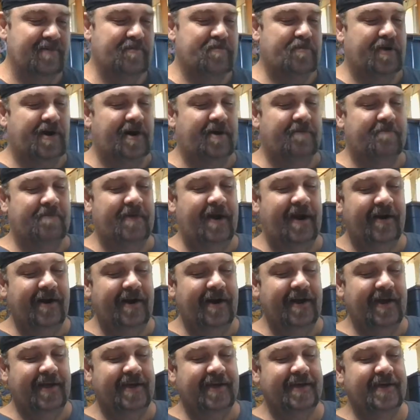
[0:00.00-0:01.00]

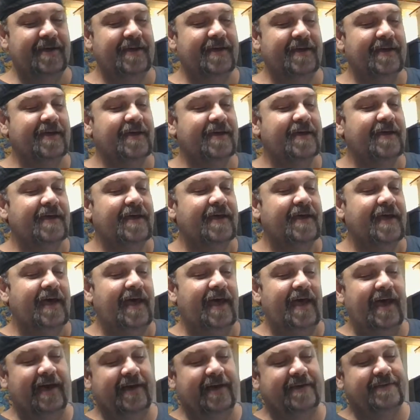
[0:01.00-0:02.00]
Barbaric,
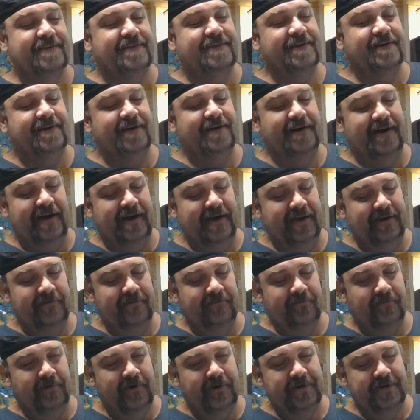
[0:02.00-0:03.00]
axe to
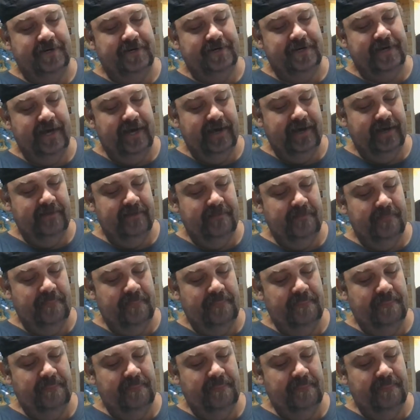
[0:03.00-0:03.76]
grind, one shot.